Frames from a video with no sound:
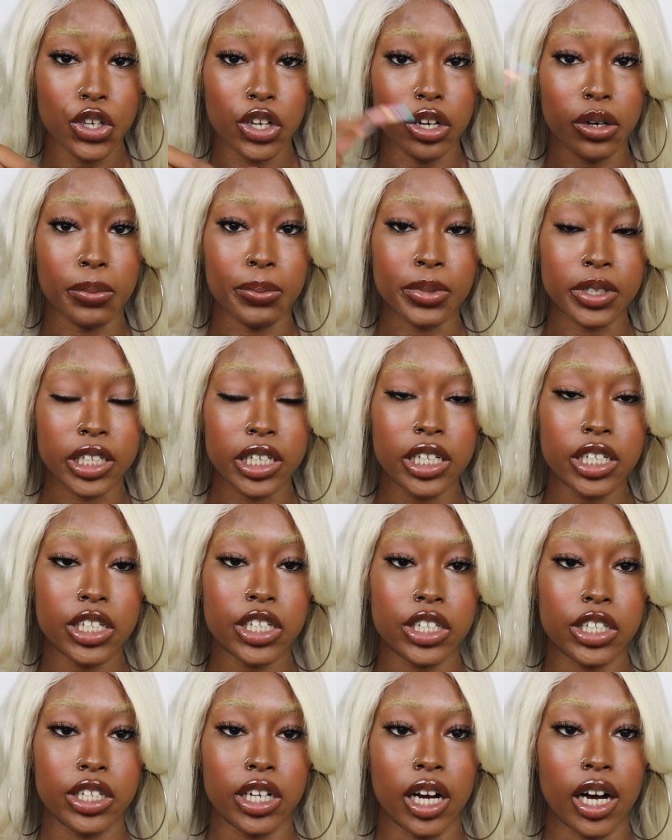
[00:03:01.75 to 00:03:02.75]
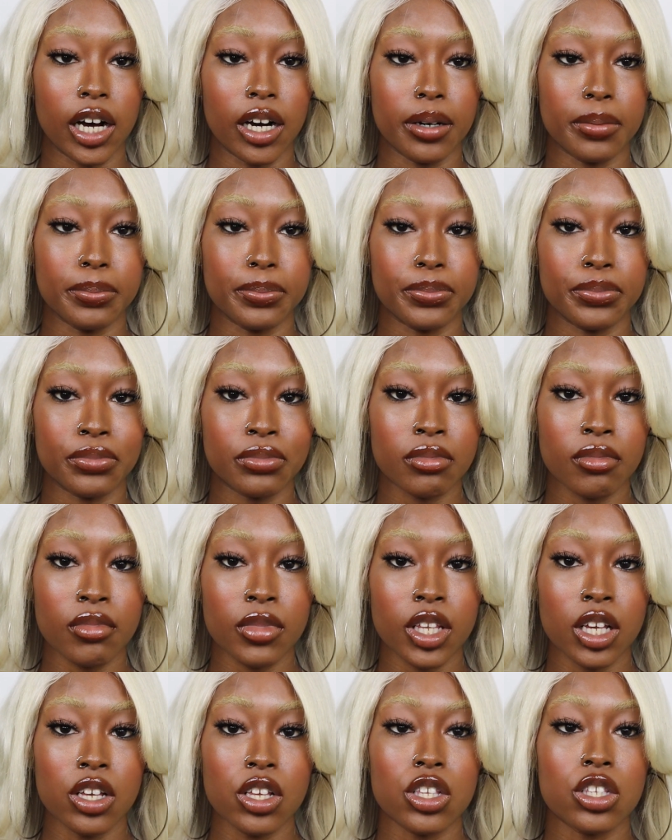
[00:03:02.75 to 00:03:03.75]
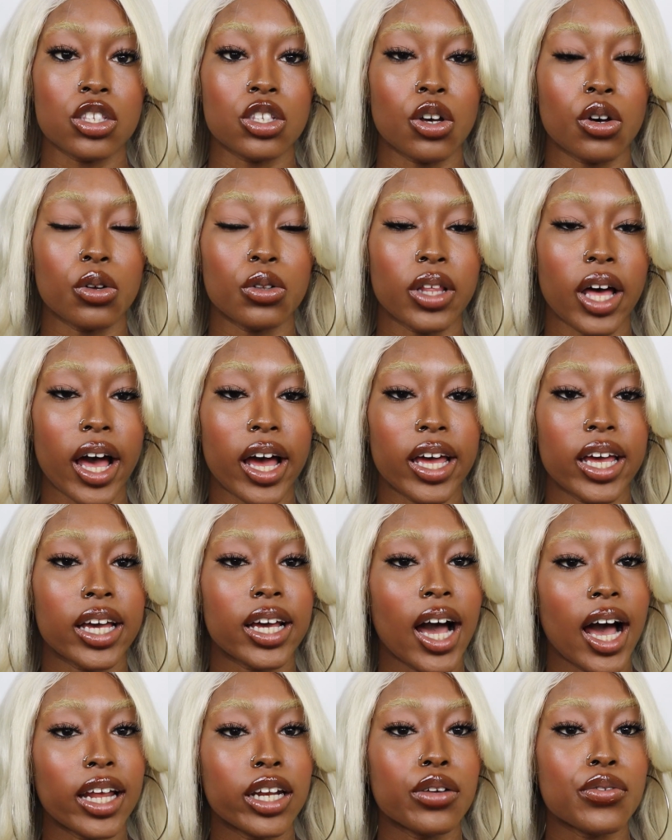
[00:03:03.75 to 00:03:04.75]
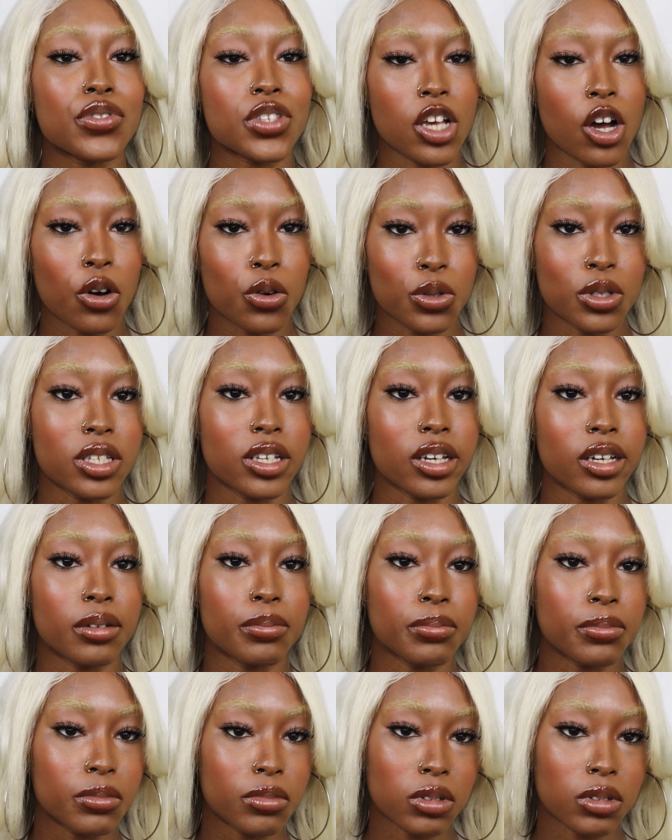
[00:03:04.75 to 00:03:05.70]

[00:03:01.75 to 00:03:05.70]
your bleach so that it kind of tones it,